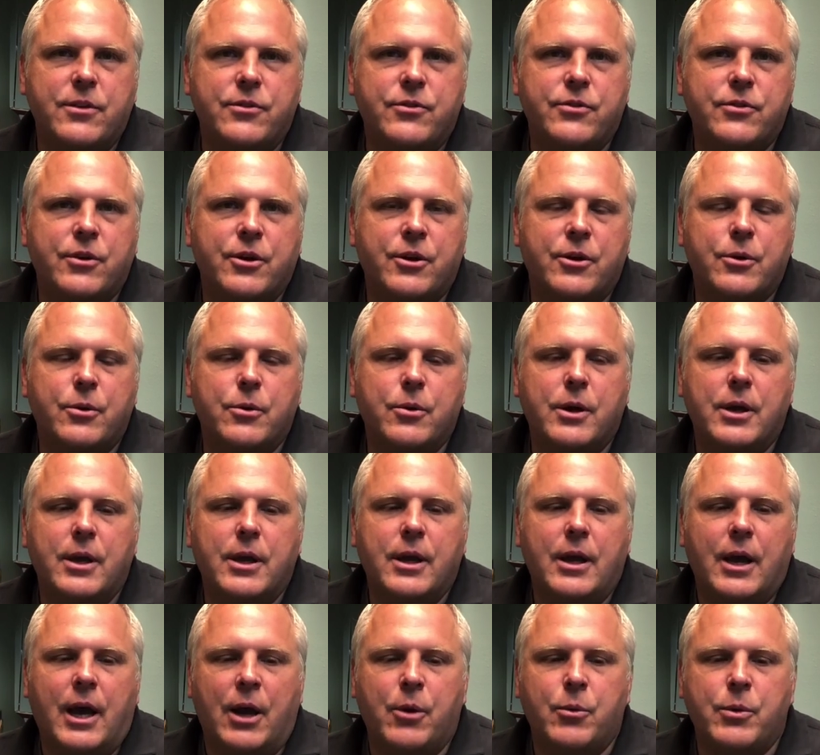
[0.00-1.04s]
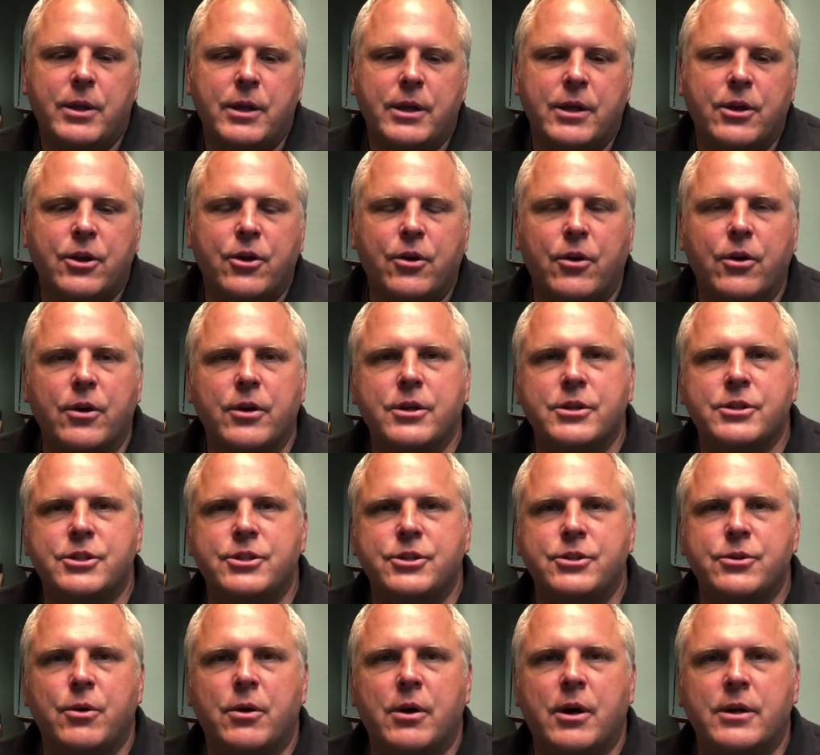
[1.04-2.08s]
So I really encourage
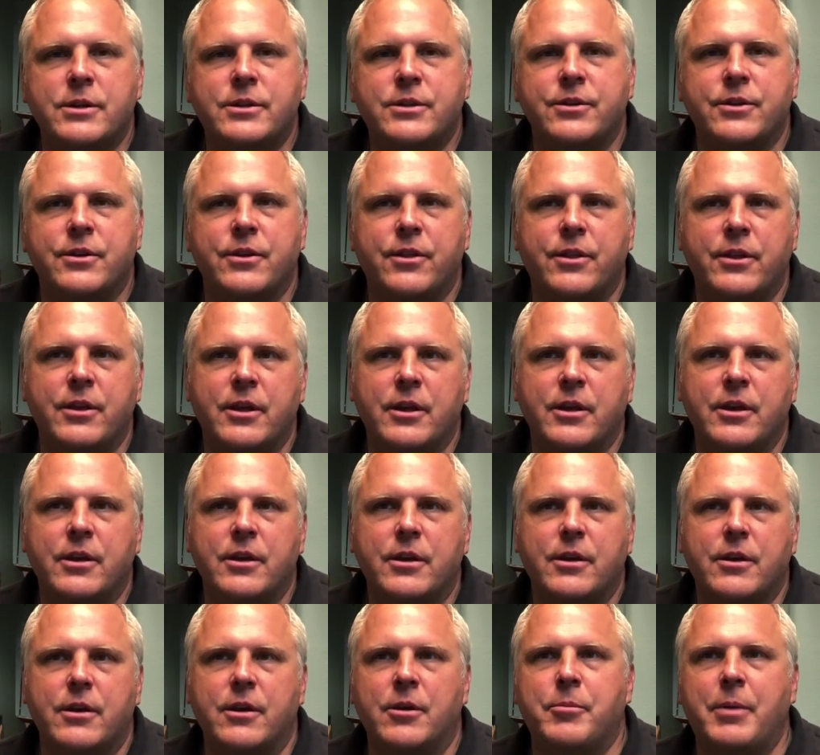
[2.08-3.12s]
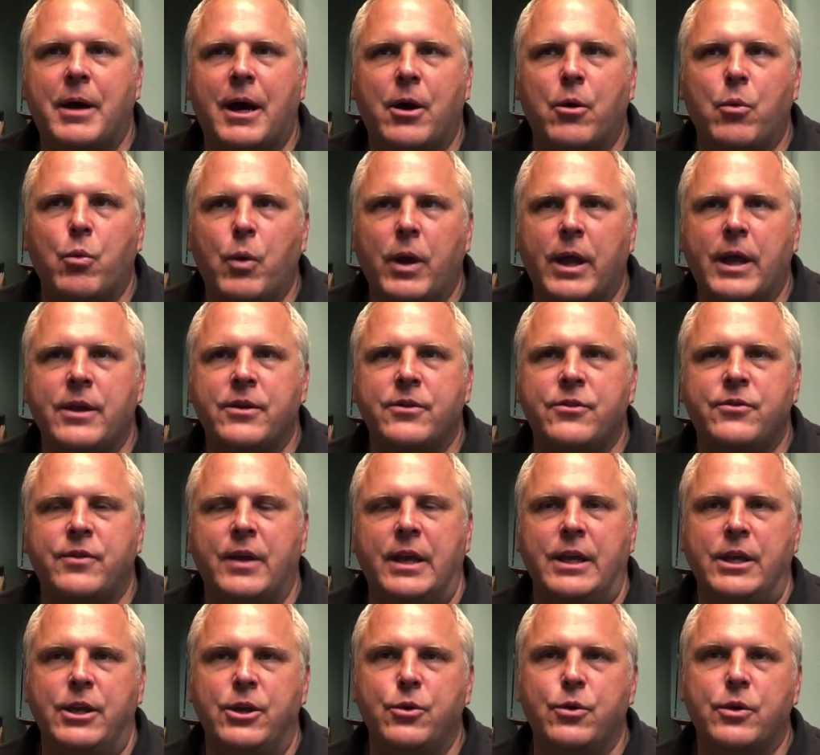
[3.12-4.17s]
you all to think about ways
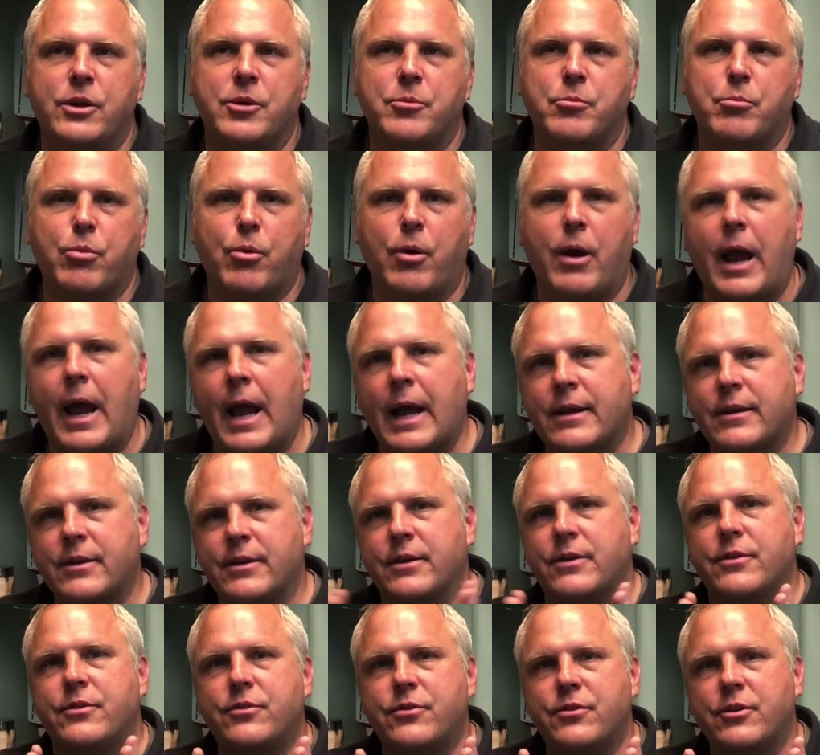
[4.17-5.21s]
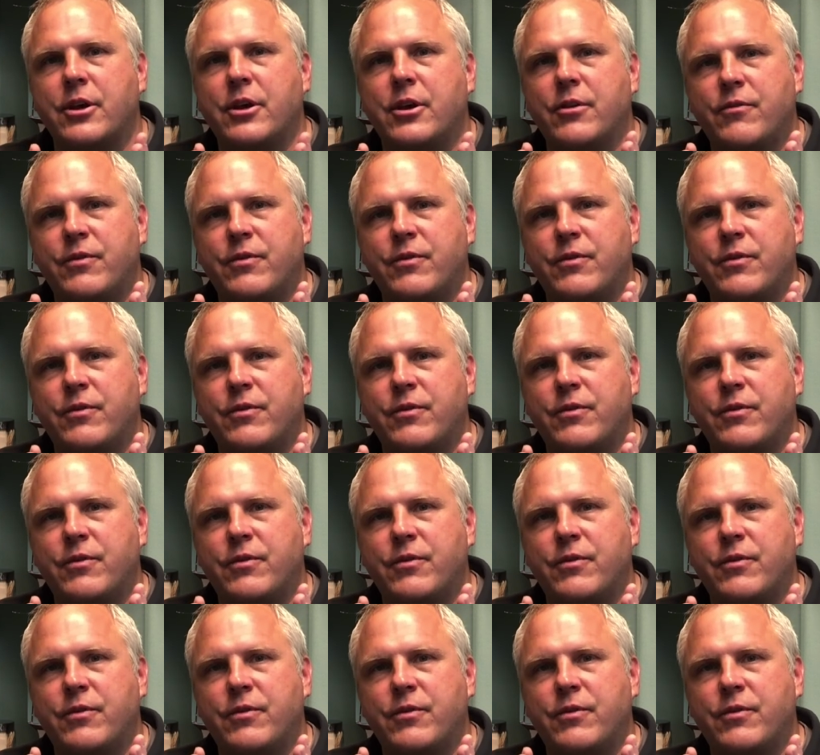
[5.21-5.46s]
that you can practice